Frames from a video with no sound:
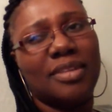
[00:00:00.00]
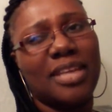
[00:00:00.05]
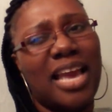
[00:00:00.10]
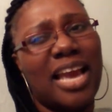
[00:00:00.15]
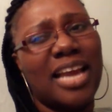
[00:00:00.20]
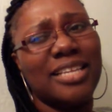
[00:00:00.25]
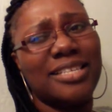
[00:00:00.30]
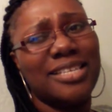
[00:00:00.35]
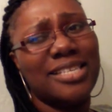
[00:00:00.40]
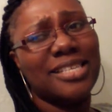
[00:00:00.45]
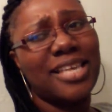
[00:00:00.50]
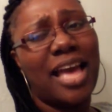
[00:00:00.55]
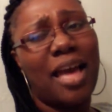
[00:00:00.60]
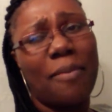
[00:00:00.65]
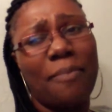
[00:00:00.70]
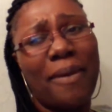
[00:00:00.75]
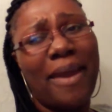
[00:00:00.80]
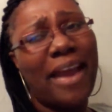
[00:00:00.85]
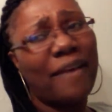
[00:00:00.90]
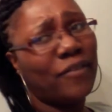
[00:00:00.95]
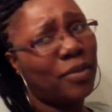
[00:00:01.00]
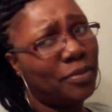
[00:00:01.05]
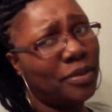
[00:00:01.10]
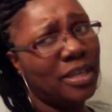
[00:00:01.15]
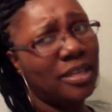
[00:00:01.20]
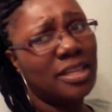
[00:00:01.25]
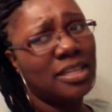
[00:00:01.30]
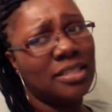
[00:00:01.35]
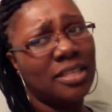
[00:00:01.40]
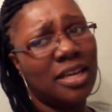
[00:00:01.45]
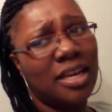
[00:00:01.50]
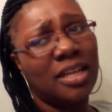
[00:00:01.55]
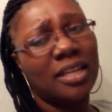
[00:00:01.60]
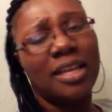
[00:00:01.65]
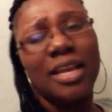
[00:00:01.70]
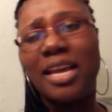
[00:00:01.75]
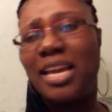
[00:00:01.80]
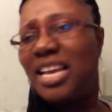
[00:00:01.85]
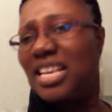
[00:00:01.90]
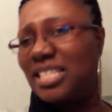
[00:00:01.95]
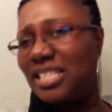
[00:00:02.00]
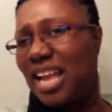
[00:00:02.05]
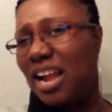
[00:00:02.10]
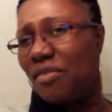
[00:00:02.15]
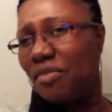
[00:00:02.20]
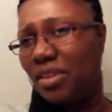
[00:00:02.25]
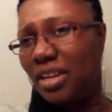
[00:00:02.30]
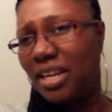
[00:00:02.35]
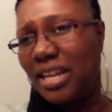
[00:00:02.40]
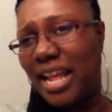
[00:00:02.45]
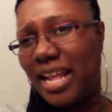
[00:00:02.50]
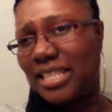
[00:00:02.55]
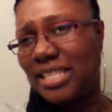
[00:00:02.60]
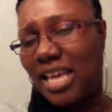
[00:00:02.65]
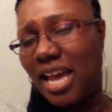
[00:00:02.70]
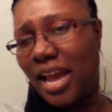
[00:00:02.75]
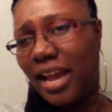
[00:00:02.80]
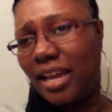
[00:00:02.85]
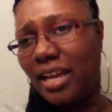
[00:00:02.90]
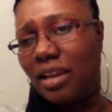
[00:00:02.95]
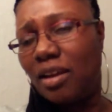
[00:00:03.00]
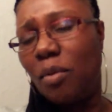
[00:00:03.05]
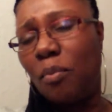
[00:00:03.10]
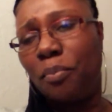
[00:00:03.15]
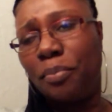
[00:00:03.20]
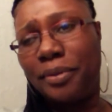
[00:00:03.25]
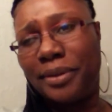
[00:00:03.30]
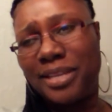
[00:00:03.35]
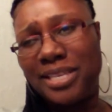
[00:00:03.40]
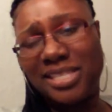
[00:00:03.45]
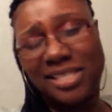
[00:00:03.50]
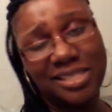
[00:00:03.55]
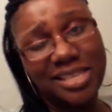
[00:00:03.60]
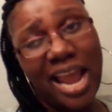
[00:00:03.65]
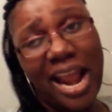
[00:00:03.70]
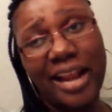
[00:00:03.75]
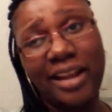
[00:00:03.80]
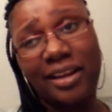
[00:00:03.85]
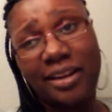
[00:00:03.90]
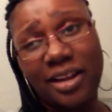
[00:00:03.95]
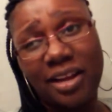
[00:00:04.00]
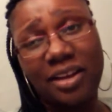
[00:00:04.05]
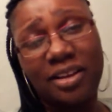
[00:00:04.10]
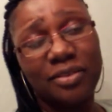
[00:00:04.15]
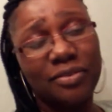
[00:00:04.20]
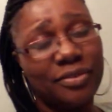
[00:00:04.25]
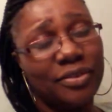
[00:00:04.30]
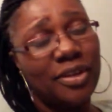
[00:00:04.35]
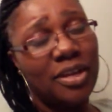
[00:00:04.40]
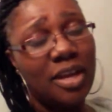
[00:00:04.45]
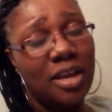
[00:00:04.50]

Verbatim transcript: I just got back from getting it done. It's not really that tight, but it's tight enough.